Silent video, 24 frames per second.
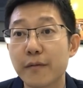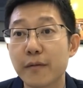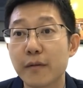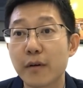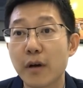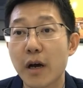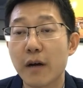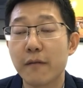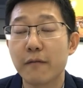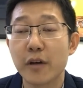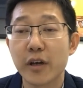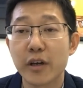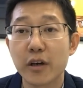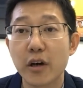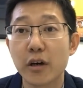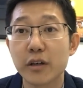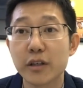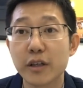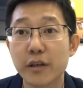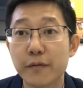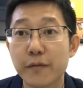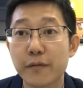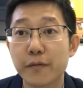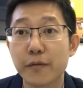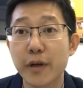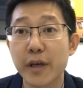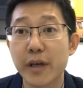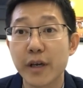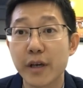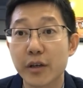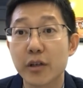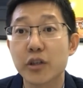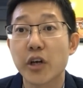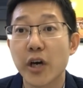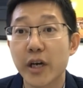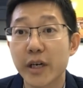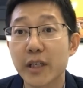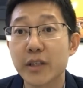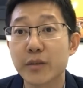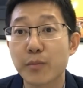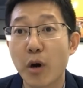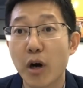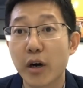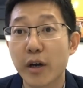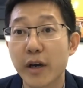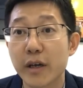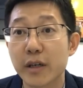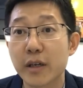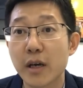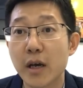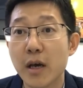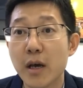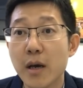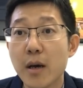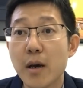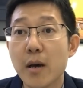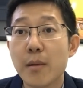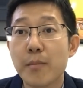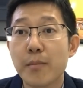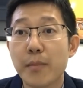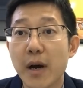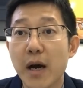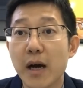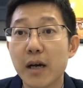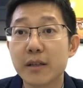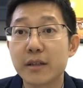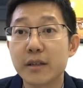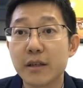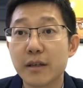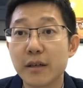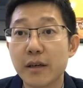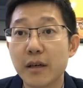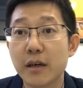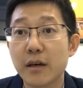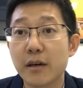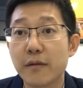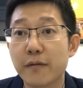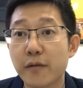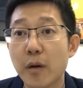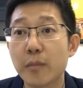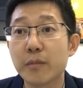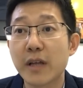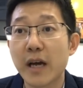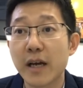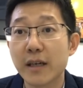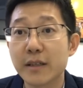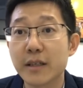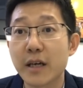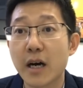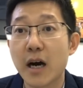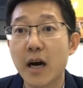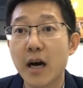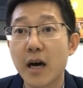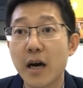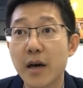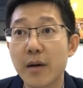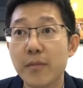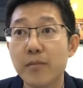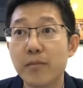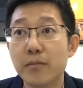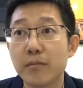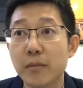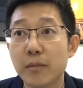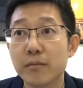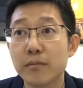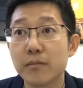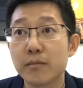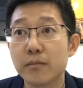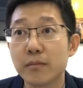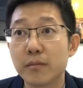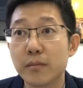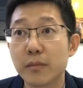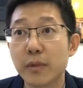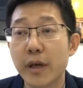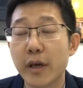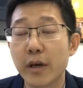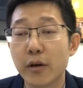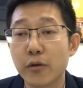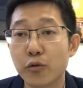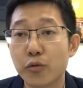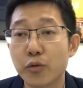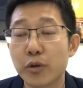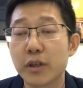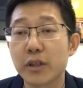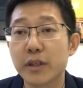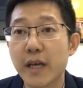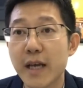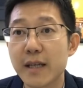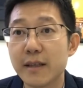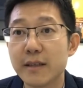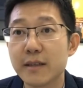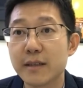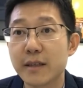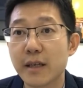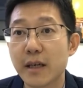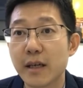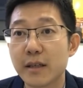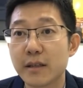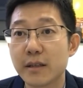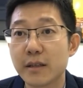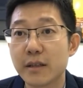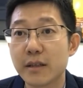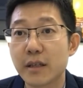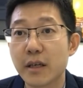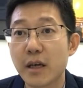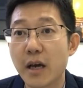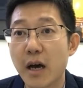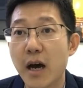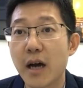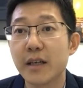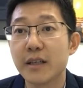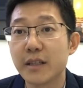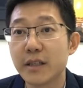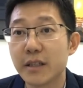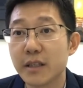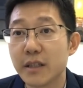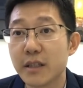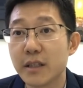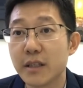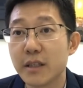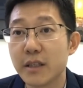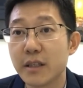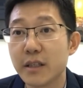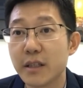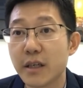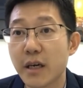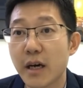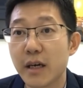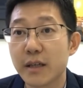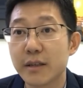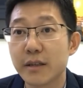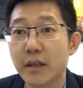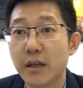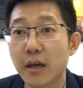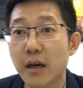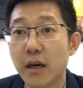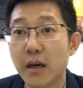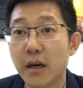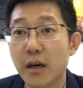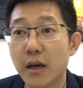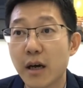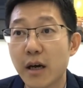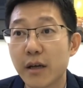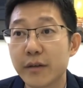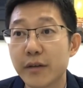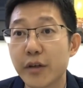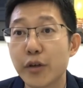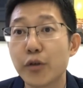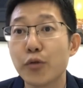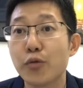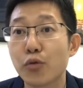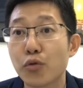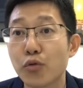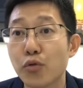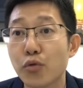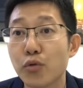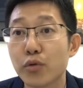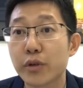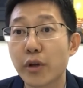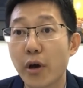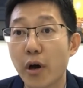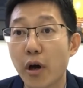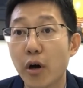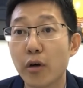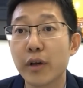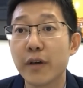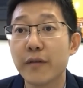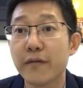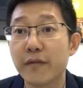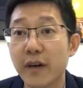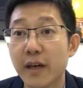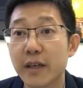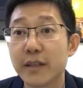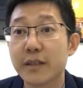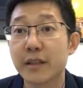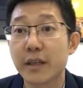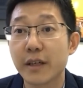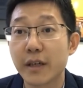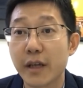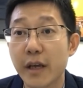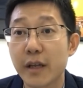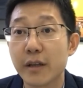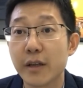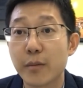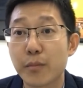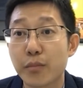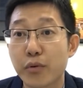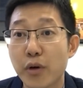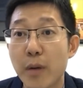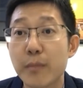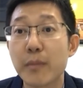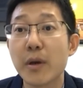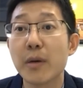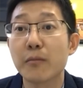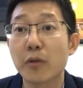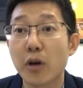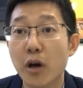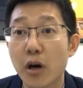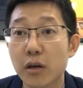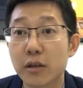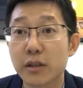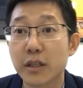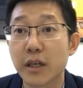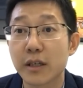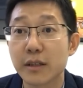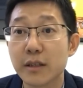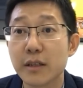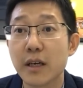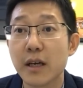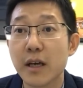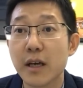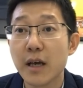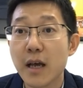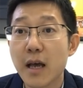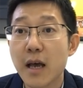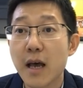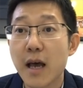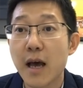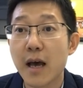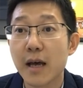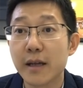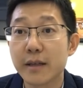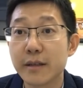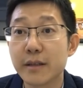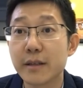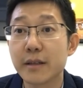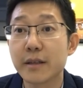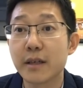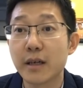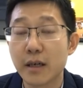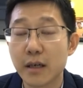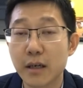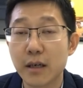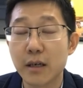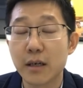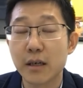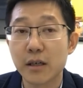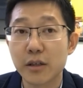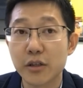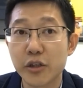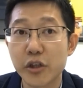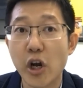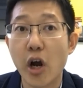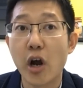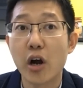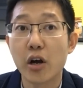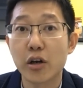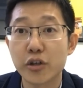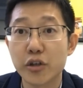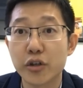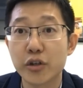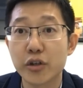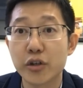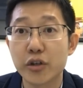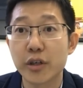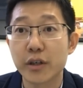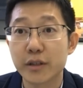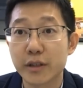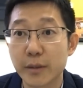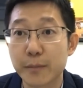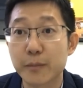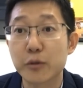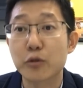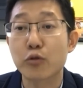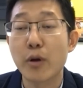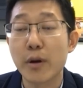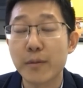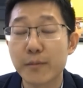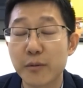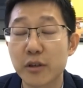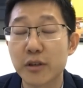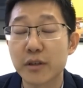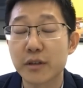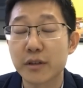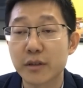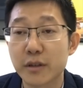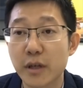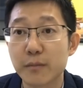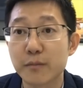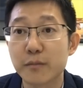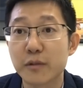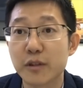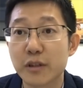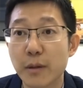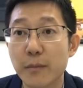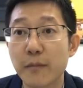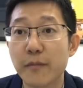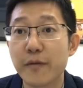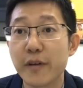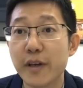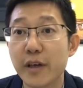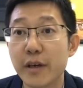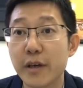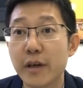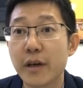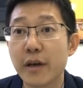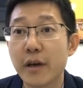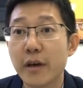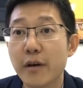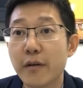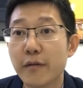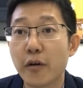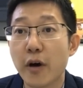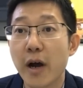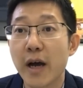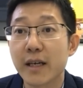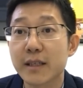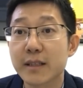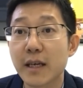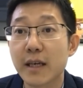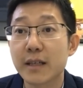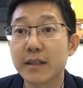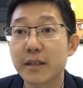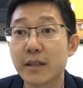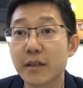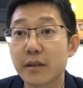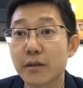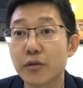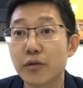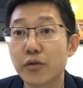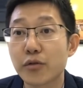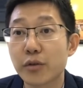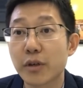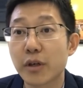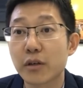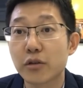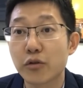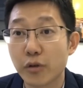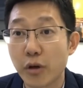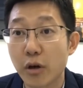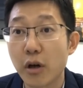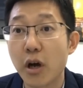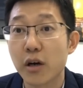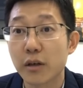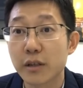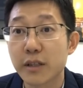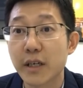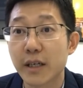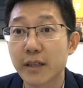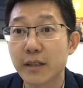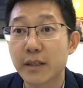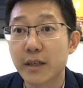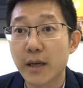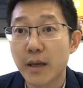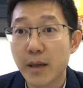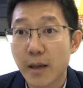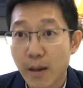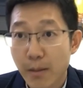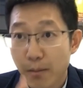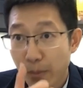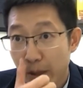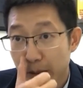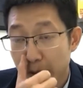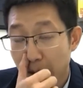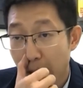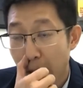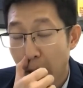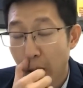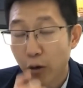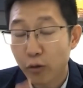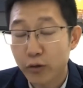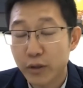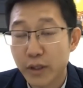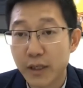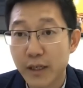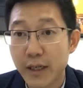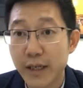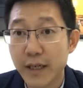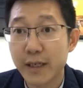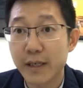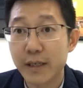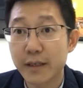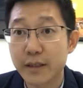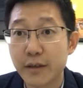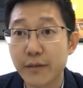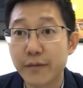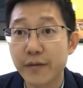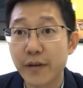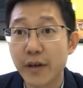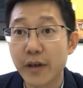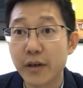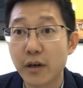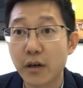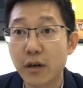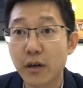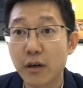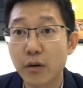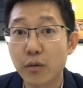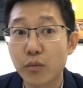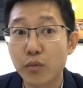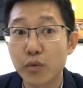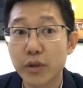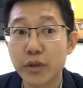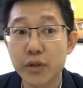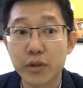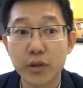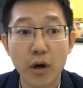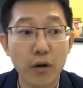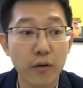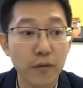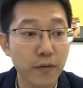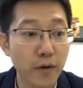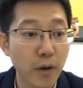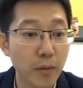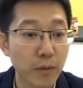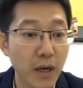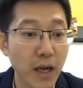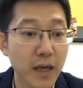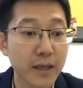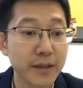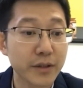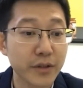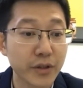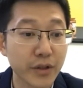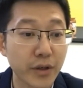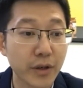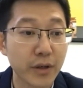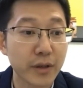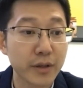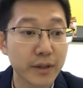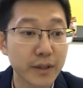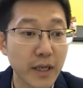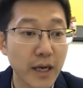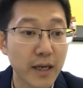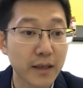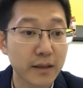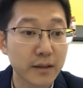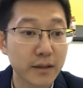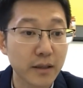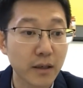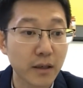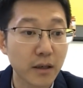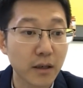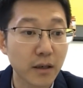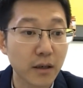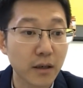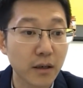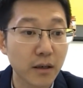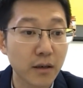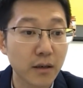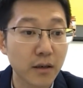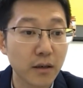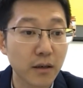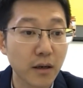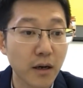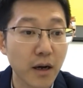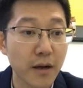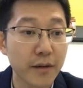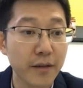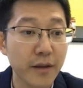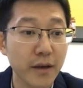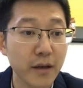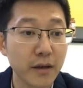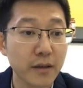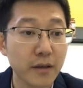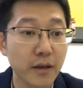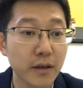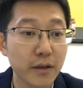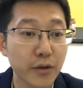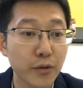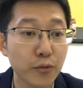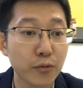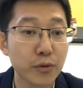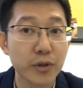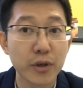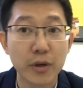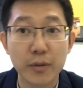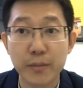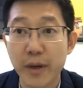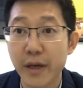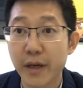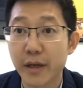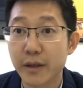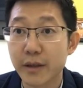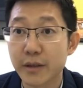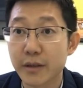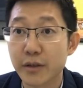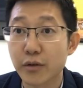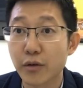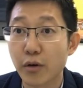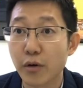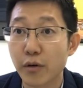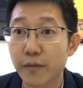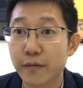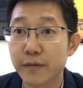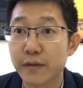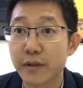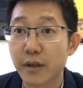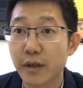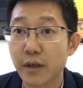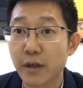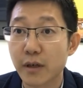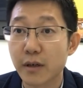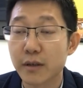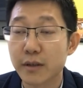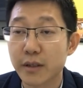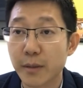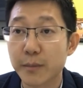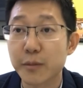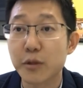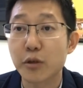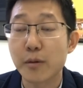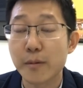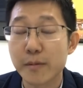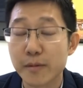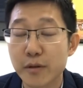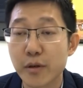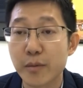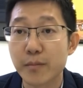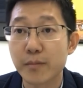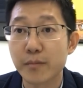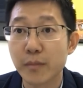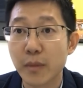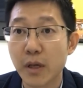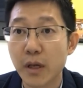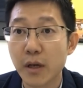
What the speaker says: every content free in the Chinese market. But from that time, including Tencent, iQIYI, and the Youku, they all invested in the premium content and charge the subscribers some fee for accessing to the content. But now the latest figure we saw from last year is that I think the user base of the subscription